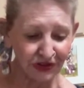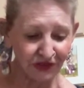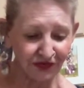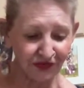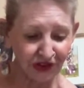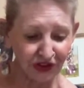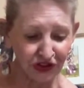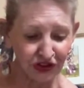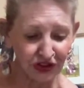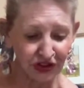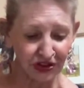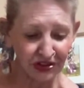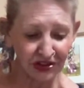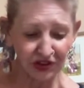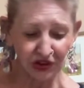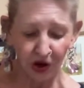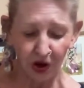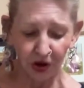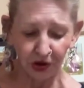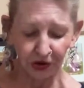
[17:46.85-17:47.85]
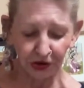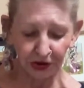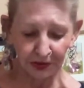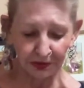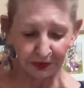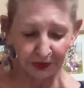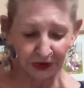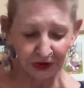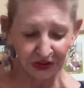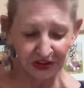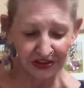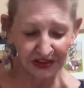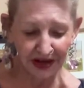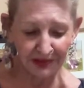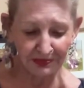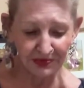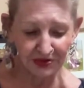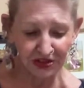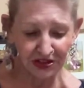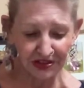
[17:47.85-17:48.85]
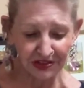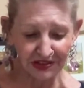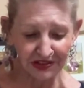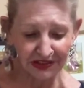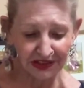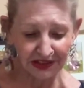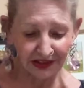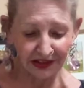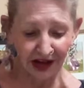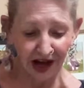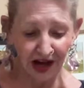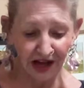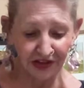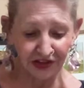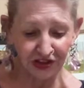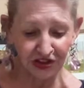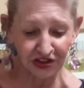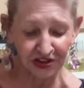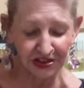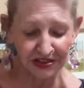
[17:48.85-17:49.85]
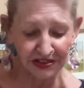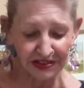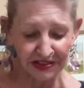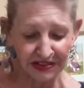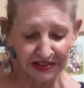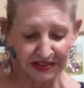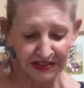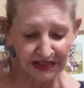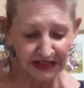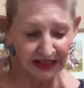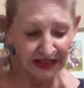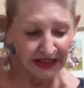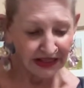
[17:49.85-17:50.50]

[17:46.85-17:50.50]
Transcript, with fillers: visions, altered perceptions, and consciousness,